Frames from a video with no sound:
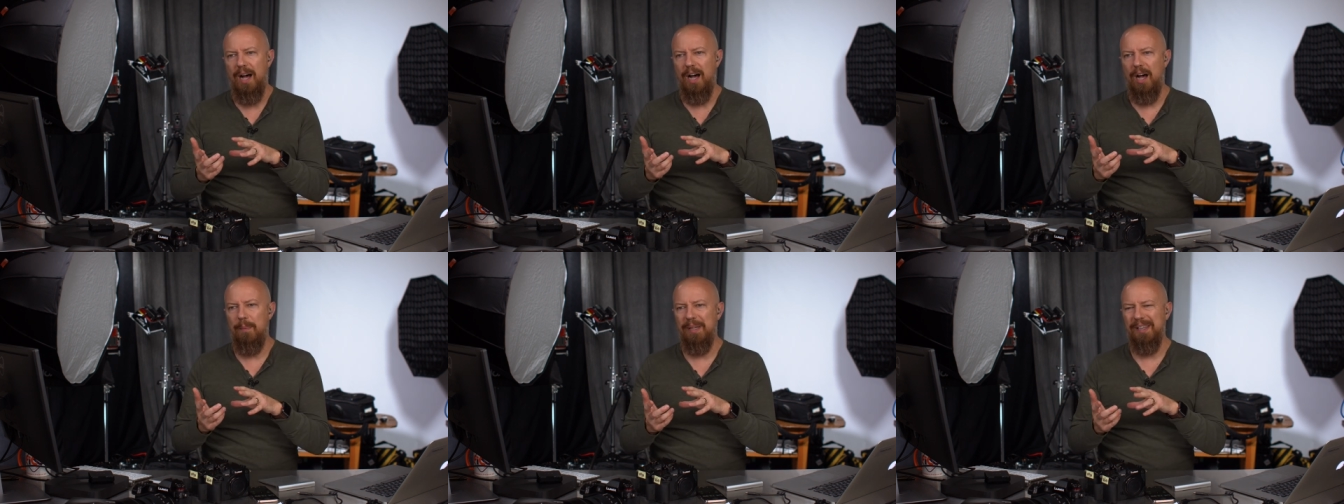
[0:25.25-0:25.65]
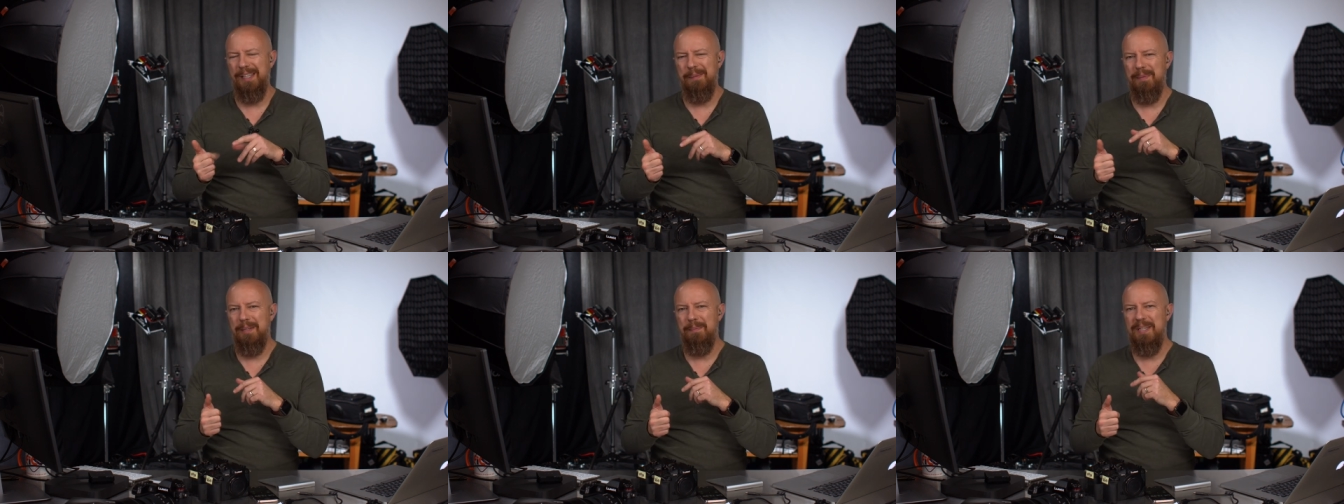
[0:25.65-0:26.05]

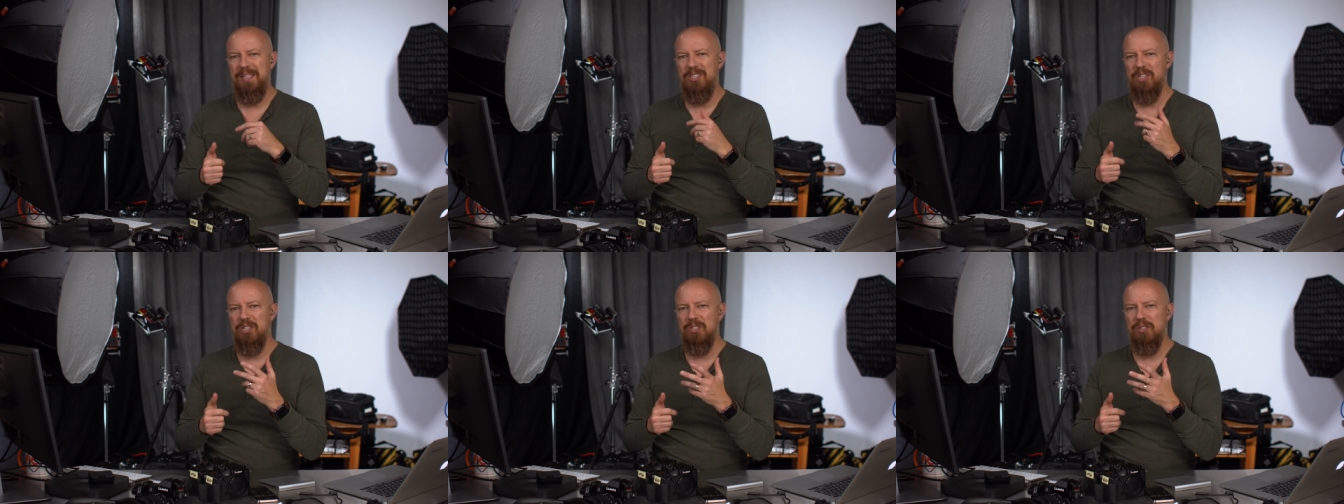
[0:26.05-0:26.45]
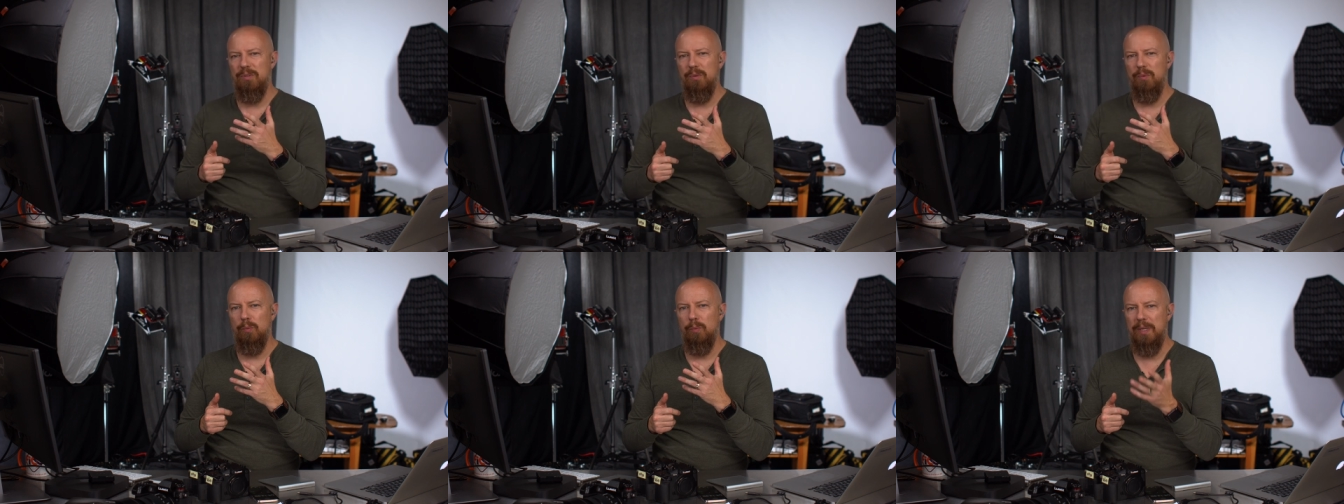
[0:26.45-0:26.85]
let me just
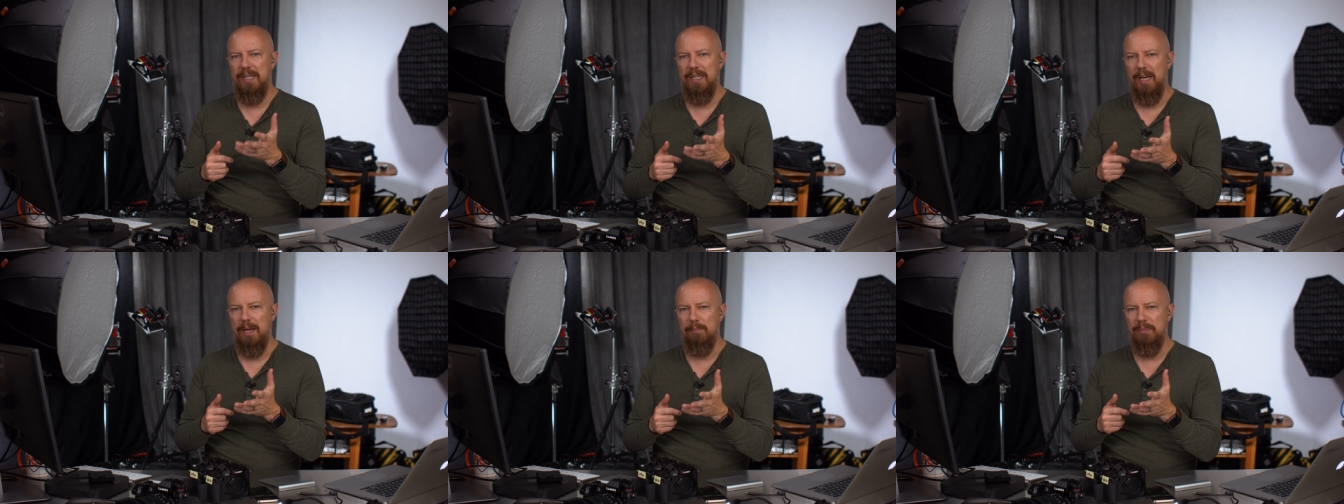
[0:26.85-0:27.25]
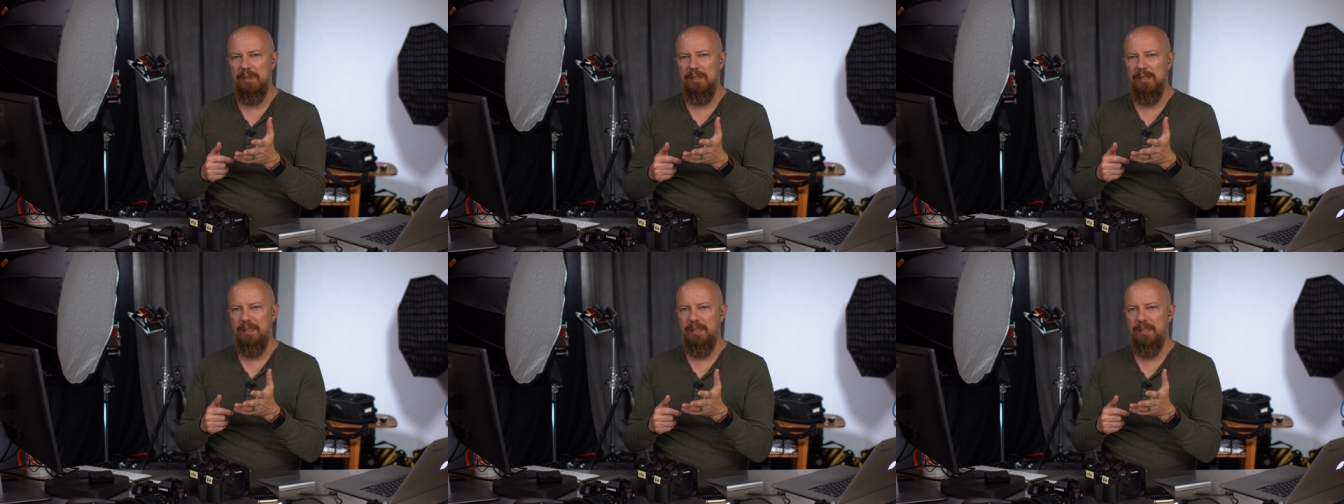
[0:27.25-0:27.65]
recap,
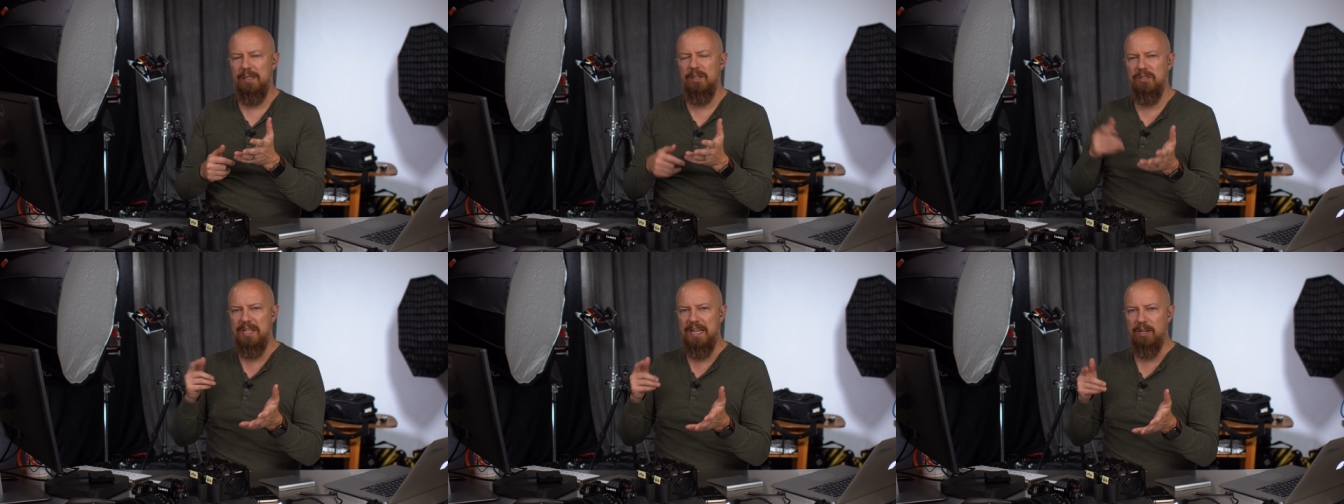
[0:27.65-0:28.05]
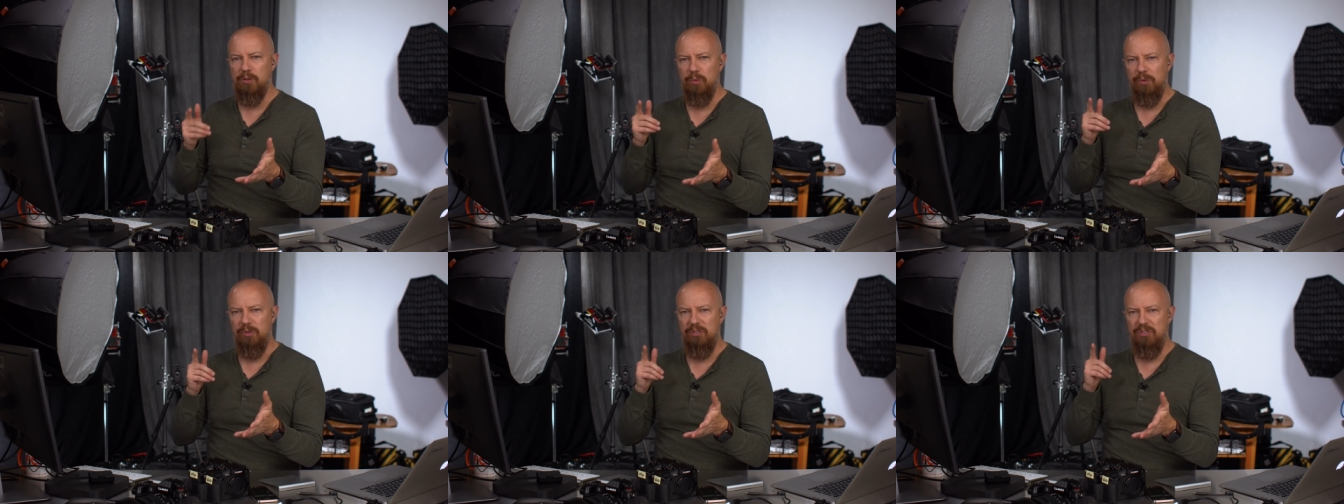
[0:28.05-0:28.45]
but here's the
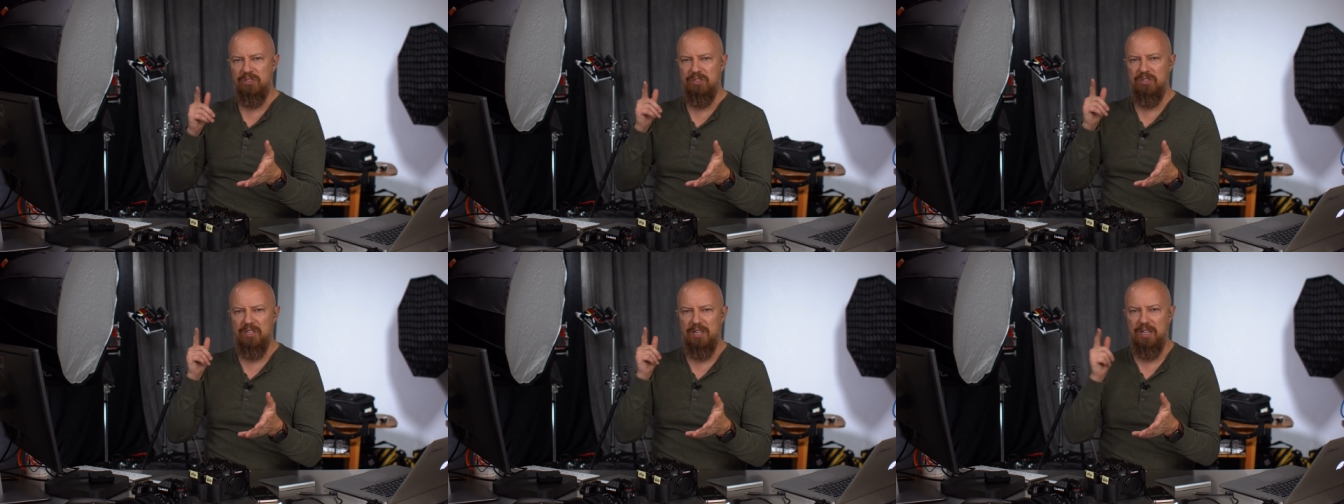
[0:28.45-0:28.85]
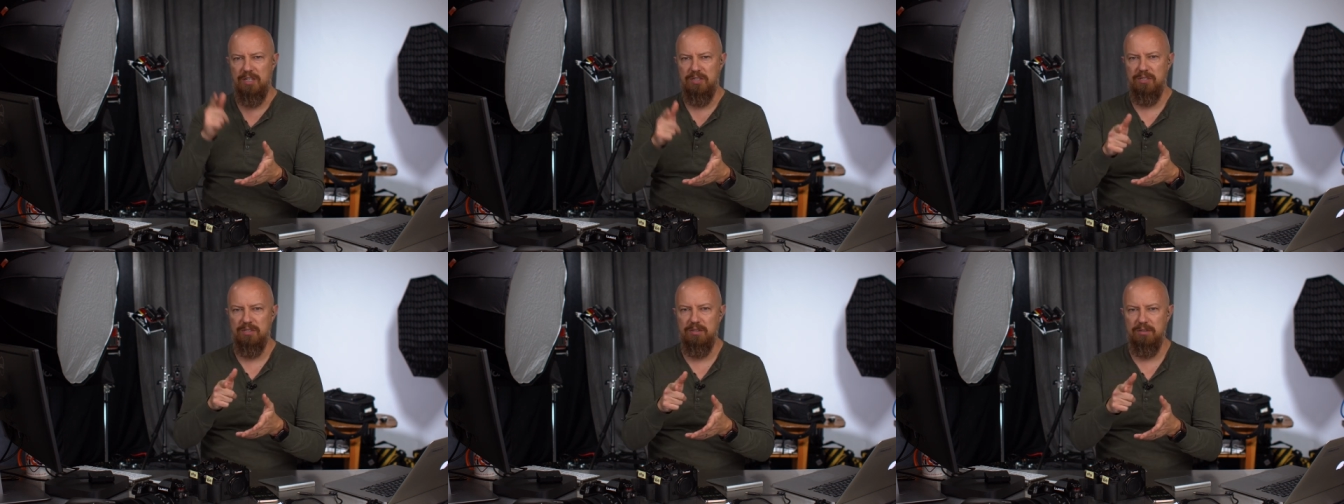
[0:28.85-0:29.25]
actual
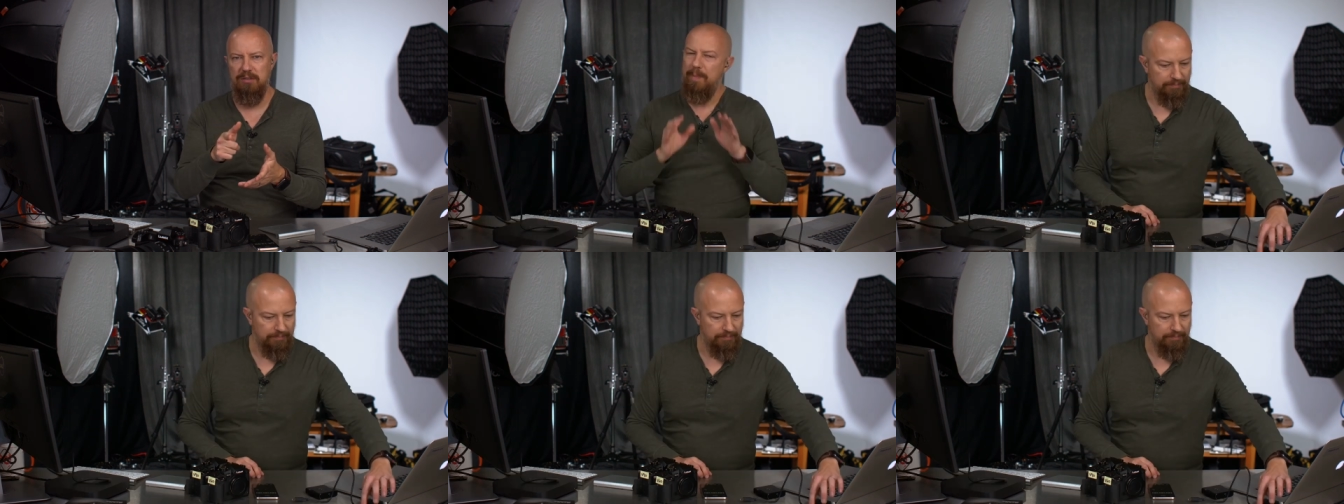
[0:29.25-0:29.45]
test.